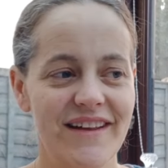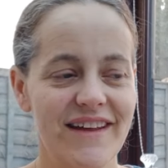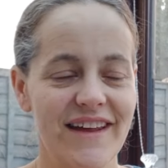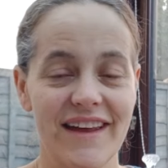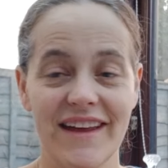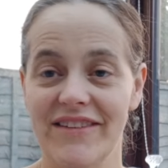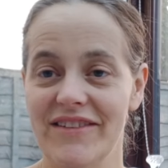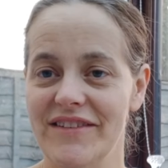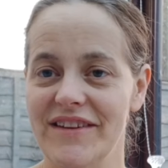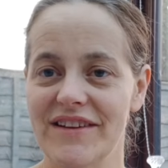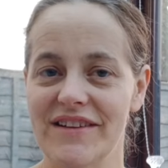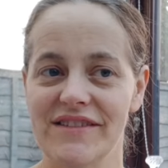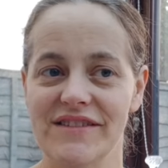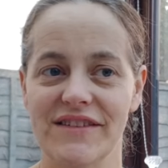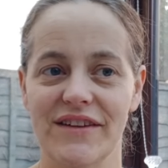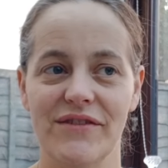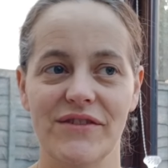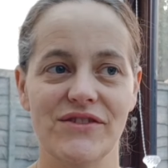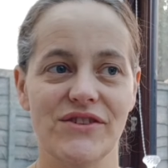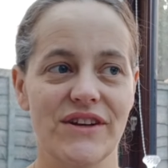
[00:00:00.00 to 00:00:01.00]
here in the
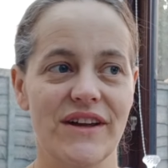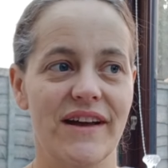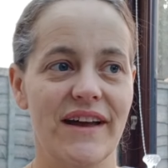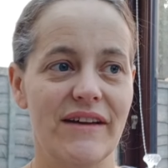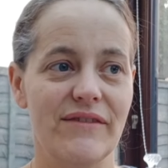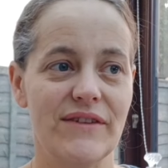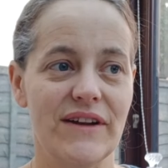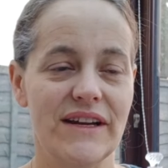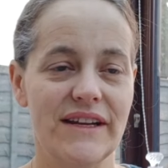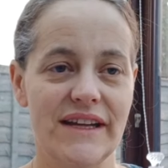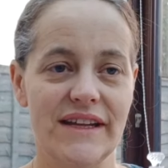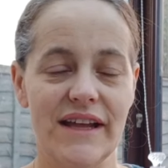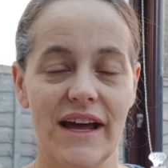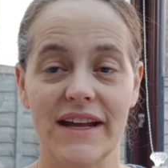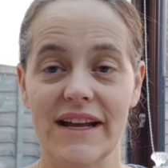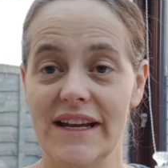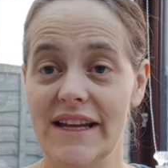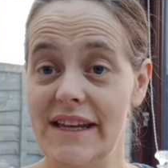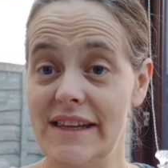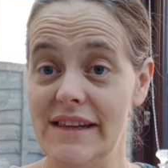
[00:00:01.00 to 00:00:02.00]
conservatory. I
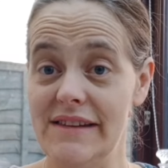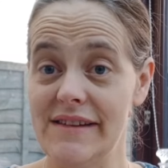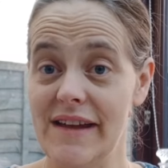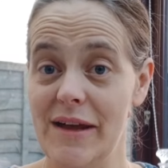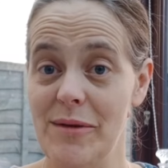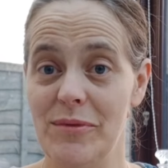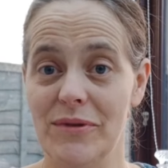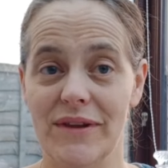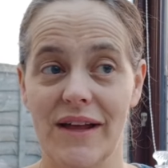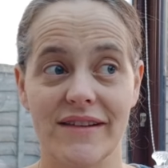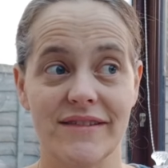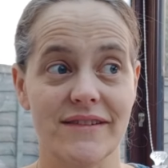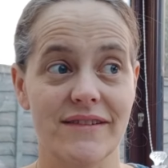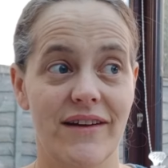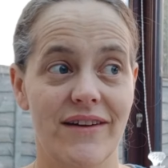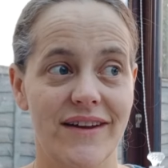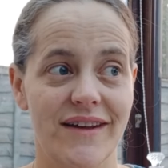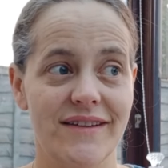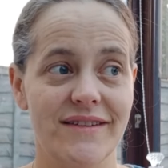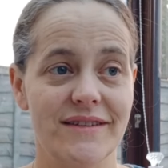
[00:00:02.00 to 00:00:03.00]
cleared the table last
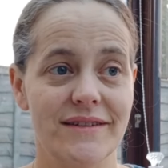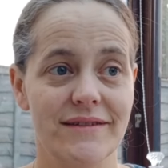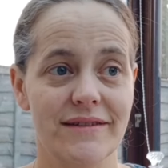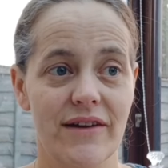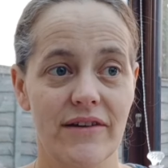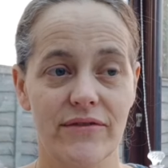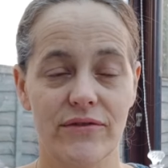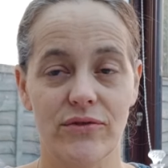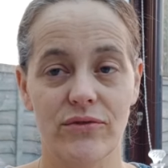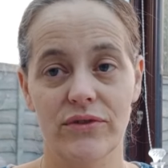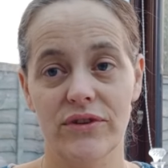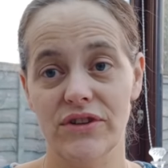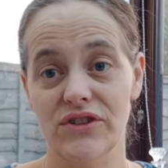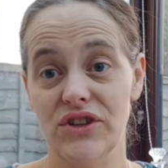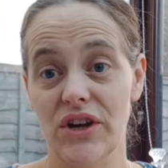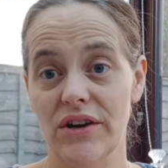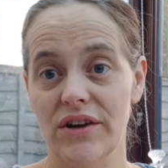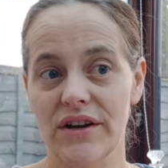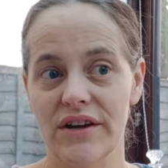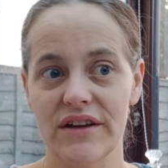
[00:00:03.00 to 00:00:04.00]
night of all the
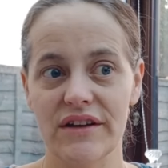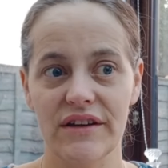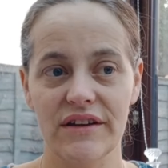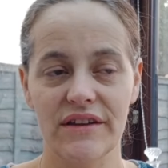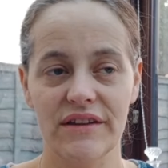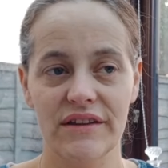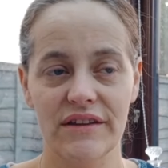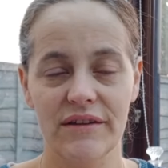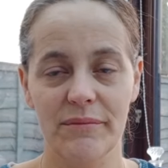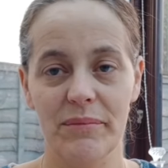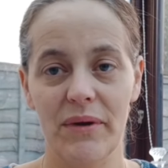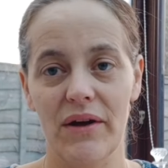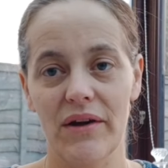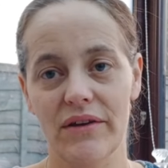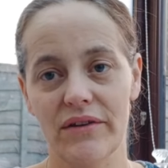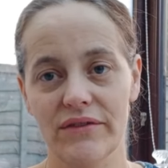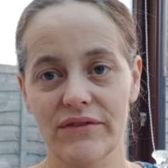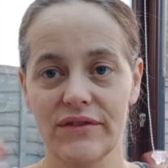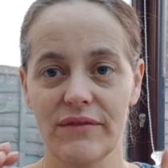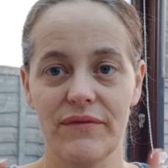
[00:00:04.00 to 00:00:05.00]
junk and the
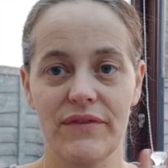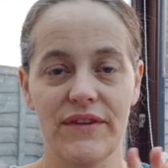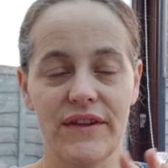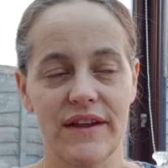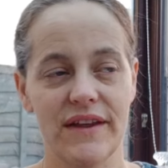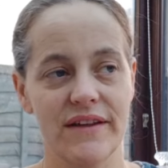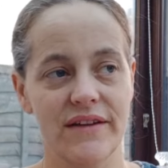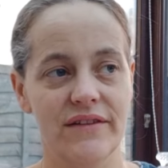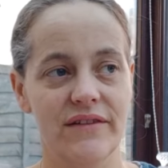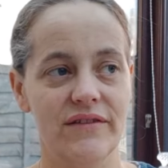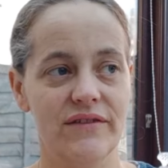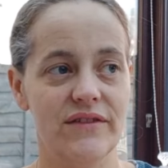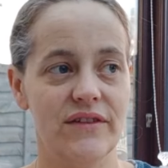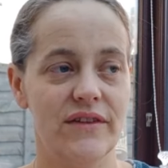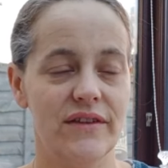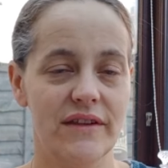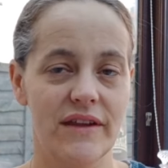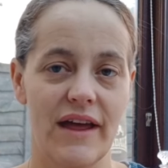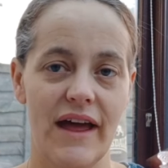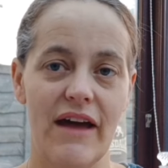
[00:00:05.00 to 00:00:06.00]
piles of things
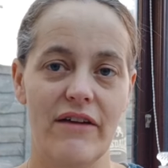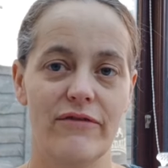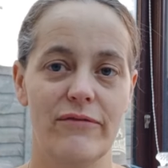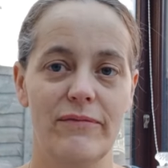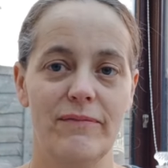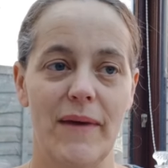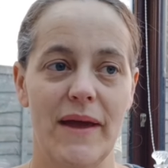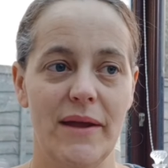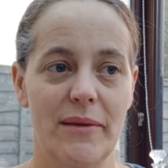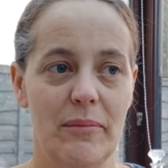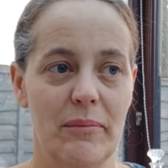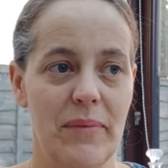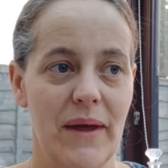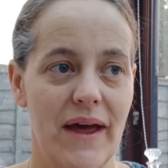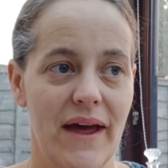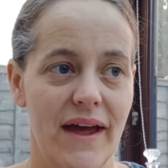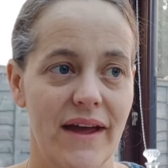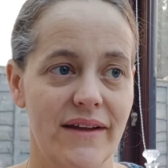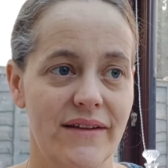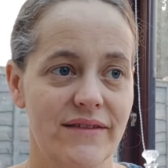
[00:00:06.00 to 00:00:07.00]
and the half-made
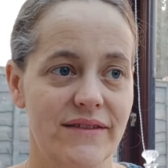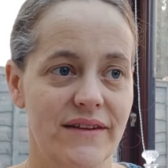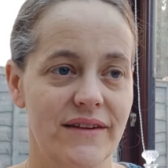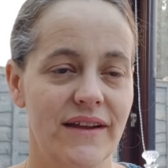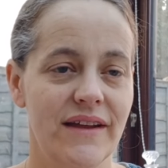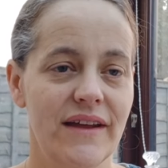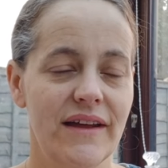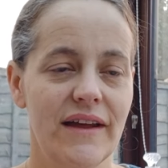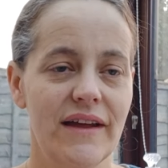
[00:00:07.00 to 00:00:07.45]
bags, and